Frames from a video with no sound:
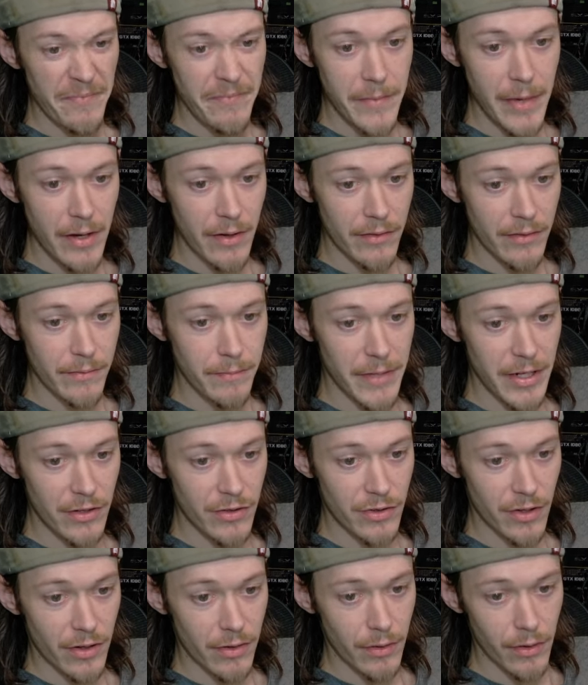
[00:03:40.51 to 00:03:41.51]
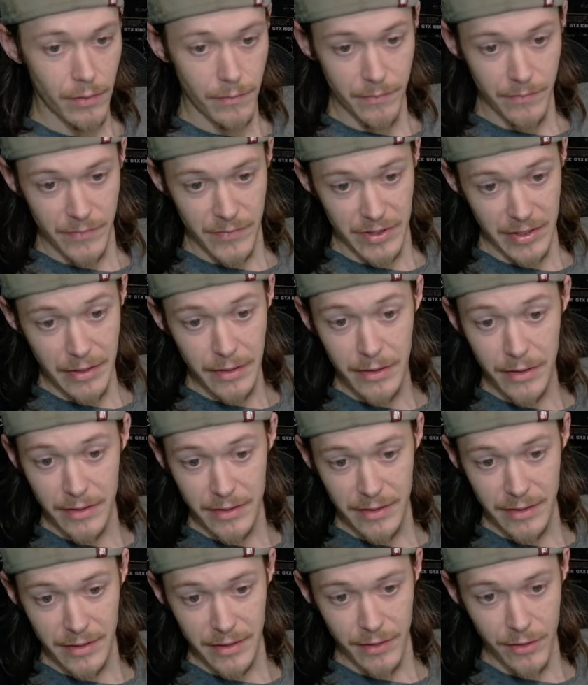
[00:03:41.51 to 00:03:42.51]
And make sure, oh, see,
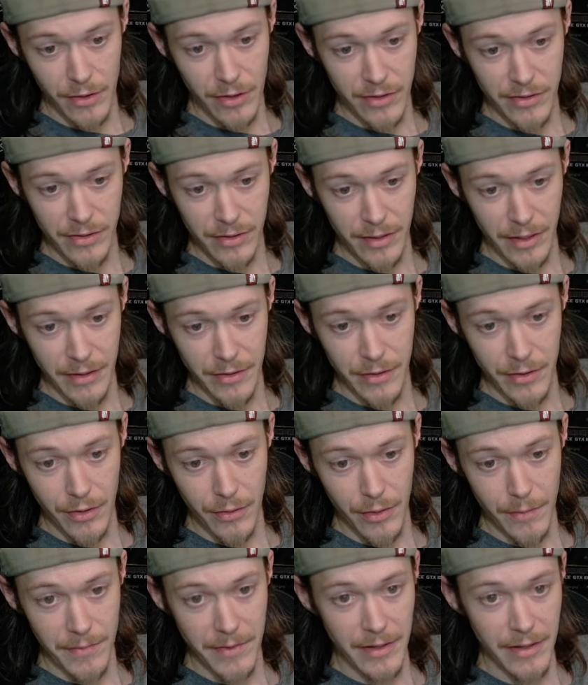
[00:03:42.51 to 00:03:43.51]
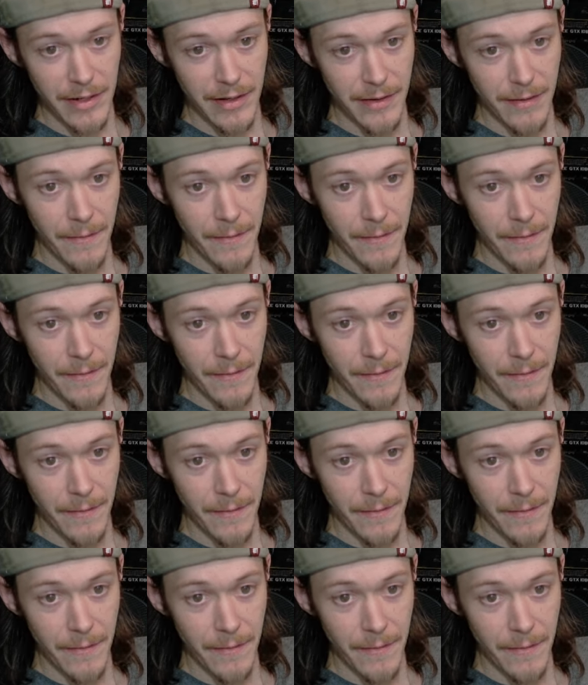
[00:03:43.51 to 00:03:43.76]
or else I'll let you know up to date.